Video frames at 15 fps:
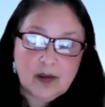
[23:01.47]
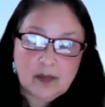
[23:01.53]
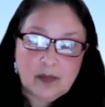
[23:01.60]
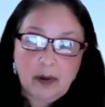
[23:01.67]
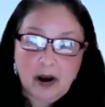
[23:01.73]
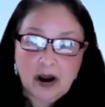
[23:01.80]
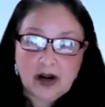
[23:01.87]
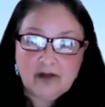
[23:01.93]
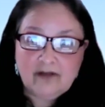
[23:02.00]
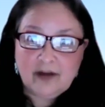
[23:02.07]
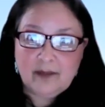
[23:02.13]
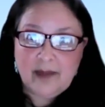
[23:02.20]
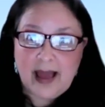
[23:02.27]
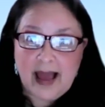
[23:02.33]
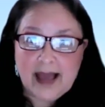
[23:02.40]
part of our
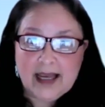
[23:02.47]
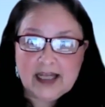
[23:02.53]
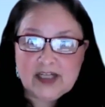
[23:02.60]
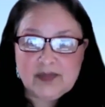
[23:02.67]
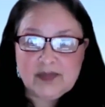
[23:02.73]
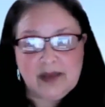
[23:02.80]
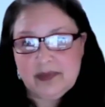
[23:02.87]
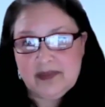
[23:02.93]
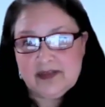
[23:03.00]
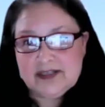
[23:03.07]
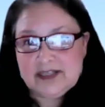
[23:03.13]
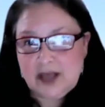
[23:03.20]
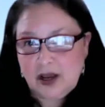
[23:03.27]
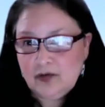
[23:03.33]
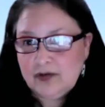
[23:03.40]
baggage might be this
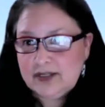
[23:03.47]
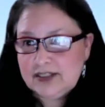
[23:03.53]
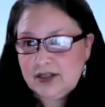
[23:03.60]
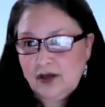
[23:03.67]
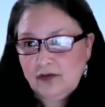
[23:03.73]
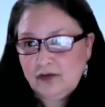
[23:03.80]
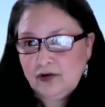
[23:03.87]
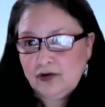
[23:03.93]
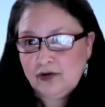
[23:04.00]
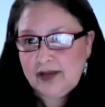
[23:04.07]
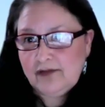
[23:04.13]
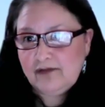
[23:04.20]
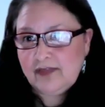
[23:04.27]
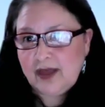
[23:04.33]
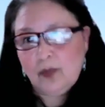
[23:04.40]
unresolved grief
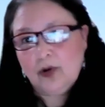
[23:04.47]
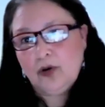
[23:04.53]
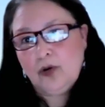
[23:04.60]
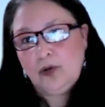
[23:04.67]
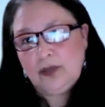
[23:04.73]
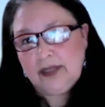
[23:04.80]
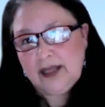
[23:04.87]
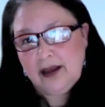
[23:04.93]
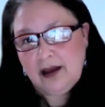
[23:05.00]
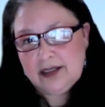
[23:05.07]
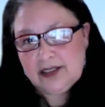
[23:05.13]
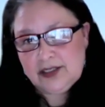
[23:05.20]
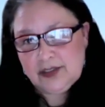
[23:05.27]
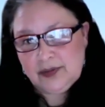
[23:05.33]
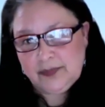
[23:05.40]
that we're holding on
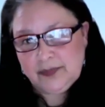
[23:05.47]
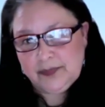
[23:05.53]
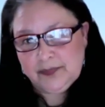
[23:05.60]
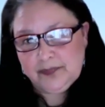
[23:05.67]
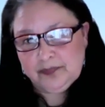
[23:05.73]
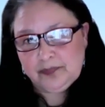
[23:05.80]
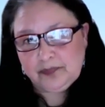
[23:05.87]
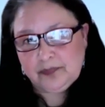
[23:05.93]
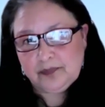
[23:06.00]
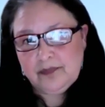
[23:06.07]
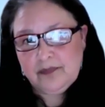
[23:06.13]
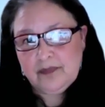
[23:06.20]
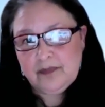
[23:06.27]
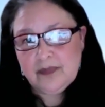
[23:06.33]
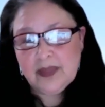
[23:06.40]
to.
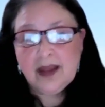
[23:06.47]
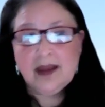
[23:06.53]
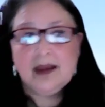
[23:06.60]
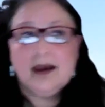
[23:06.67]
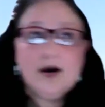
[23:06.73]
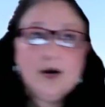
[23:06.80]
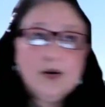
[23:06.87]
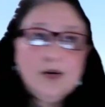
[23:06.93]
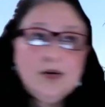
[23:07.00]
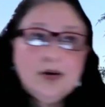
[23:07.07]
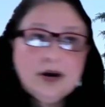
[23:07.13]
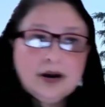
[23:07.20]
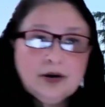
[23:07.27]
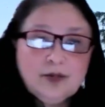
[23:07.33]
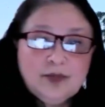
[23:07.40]

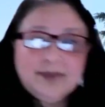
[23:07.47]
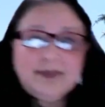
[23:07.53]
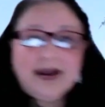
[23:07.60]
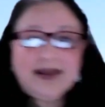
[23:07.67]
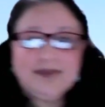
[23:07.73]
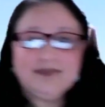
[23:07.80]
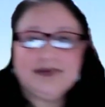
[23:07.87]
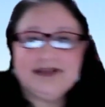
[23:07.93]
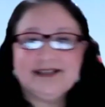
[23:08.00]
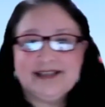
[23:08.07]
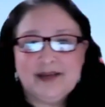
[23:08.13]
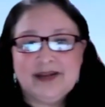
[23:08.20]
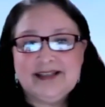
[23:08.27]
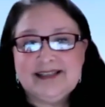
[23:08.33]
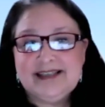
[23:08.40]
Or we might be,
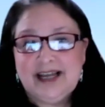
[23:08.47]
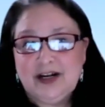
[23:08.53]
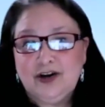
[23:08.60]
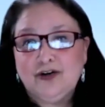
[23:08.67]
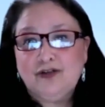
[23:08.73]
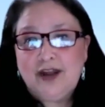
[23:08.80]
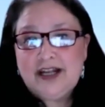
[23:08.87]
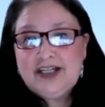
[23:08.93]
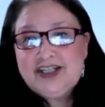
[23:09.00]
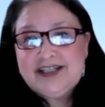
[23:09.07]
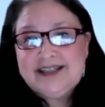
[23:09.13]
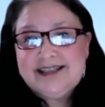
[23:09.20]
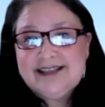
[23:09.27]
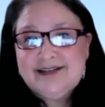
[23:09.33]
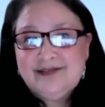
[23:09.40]
someone said
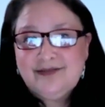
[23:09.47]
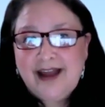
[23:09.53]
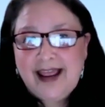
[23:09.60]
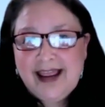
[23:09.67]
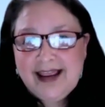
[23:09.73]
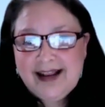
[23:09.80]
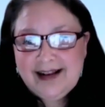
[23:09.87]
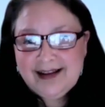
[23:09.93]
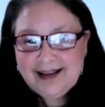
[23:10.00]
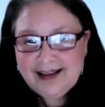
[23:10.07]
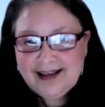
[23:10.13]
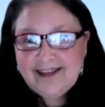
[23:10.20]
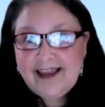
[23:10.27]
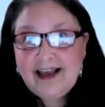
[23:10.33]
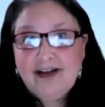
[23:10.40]
grudges, right?
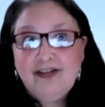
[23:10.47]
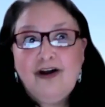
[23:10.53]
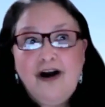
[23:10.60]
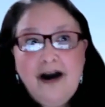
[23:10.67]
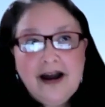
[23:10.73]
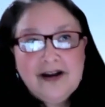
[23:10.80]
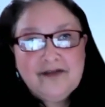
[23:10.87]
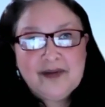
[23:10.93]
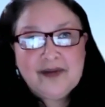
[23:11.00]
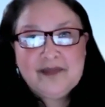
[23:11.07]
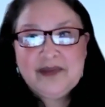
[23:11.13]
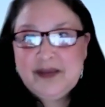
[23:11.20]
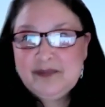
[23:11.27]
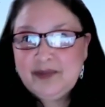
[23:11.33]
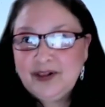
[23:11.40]
Like a lot of our
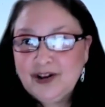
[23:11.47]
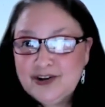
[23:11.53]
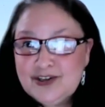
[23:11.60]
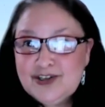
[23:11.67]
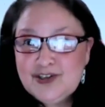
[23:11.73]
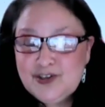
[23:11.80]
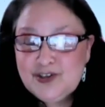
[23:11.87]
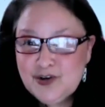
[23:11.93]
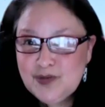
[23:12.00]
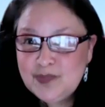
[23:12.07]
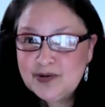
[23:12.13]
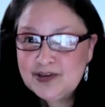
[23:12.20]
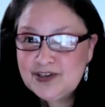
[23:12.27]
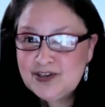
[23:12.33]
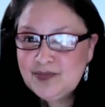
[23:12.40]
people are
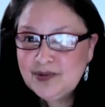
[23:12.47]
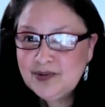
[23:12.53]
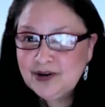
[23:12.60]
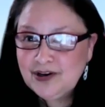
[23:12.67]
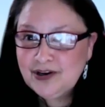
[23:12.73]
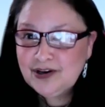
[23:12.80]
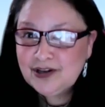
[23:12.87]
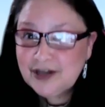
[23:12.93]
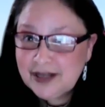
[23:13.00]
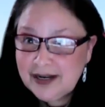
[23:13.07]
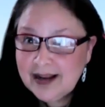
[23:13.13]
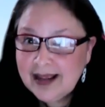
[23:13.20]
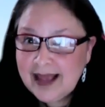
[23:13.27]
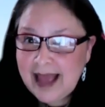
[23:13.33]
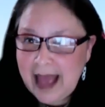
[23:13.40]
super, super good
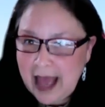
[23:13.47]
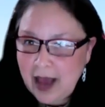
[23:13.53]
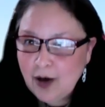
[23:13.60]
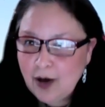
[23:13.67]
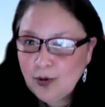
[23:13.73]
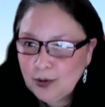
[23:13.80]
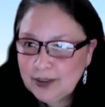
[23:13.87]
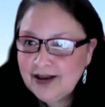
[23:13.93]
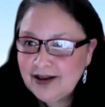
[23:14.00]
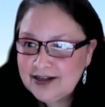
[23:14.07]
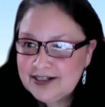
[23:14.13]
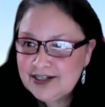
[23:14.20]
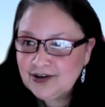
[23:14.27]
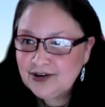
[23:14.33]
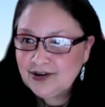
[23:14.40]
at holding on
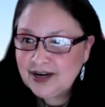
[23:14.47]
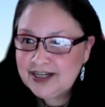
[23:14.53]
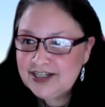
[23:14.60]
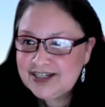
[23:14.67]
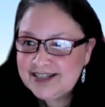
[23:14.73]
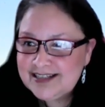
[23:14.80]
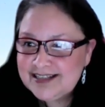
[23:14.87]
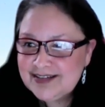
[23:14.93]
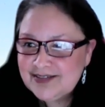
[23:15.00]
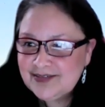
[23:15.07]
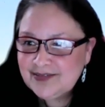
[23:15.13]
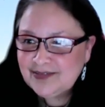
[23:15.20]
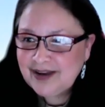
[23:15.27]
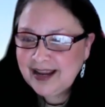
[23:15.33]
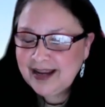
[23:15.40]
to grudges,
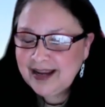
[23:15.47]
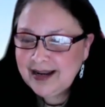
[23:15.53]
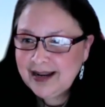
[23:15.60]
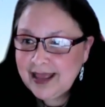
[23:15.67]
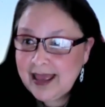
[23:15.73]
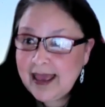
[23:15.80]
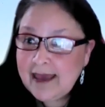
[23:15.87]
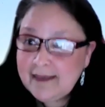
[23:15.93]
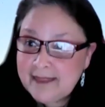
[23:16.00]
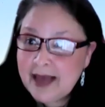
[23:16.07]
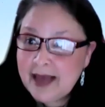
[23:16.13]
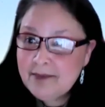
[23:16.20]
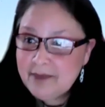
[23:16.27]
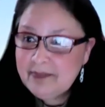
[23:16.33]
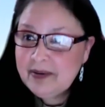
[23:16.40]
right? And
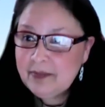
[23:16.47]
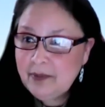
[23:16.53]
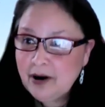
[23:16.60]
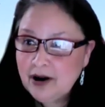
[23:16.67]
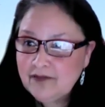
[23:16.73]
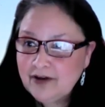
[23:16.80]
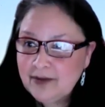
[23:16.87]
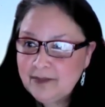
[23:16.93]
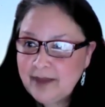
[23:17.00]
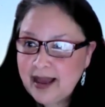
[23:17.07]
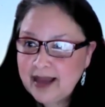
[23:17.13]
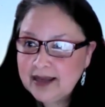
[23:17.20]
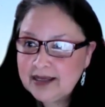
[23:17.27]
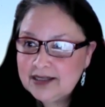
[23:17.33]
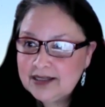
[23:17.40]
that might be part of our
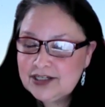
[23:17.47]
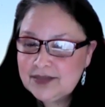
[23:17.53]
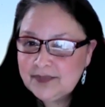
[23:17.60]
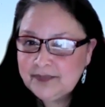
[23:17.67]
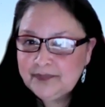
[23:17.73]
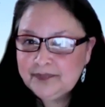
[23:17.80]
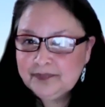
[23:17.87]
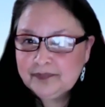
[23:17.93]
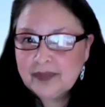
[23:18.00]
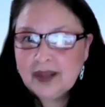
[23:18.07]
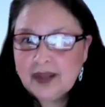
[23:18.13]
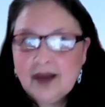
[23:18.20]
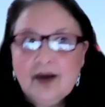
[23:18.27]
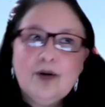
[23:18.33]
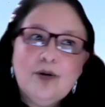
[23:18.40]
baggage.
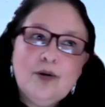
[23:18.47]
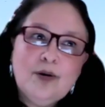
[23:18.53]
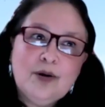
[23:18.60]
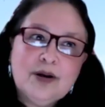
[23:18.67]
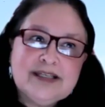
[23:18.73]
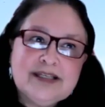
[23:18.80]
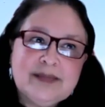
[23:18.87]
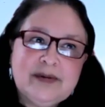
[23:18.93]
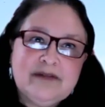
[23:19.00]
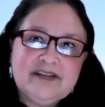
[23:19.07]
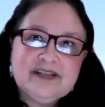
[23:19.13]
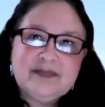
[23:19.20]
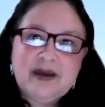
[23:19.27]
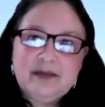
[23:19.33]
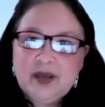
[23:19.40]
Or some of us
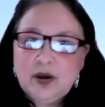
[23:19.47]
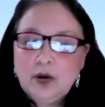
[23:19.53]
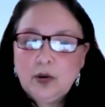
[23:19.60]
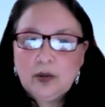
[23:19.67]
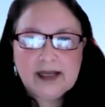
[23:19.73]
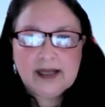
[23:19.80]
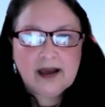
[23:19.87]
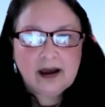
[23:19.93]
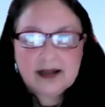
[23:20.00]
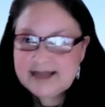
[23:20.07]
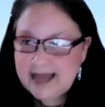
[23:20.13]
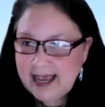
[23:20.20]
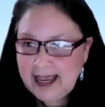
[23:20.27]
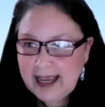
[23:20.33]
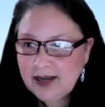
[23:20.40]
might be holding on
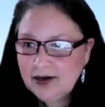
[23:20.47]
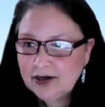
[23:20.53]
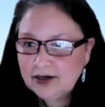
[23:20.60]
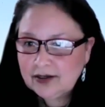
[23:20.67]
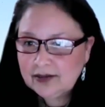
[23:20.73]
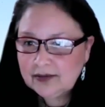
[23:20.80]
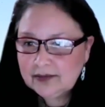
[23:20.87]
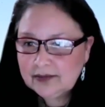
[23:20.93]
to anger.